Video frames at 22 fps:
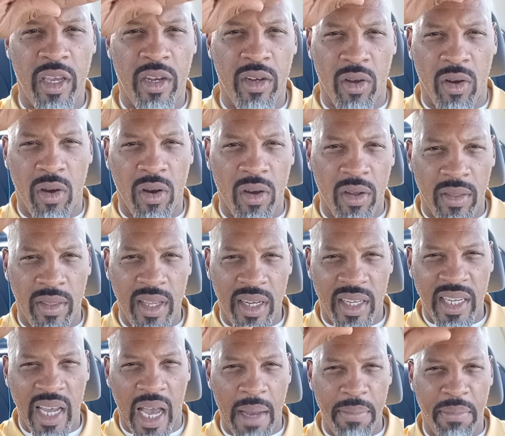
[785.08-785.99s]
and on the
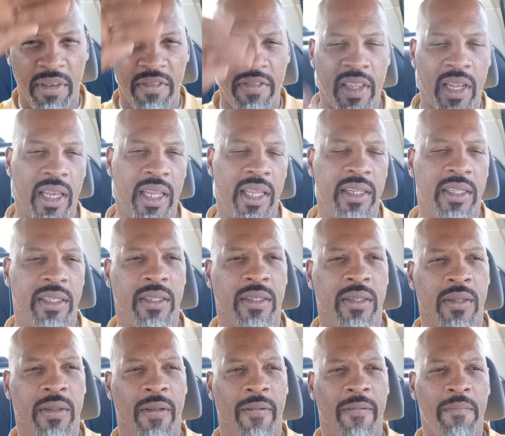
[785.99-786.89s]
top of the
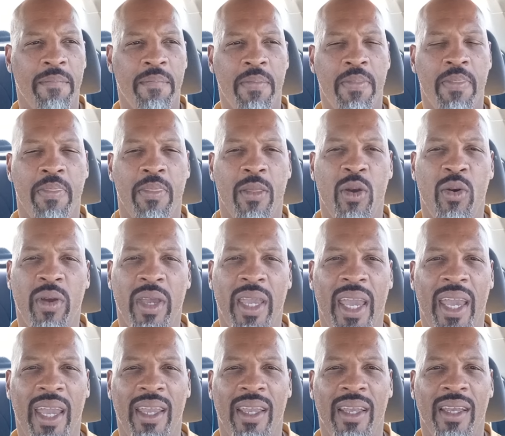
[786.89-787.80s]
lintel,
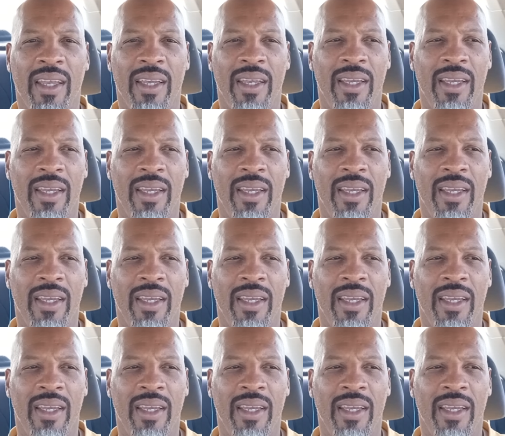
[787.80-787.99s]
okay?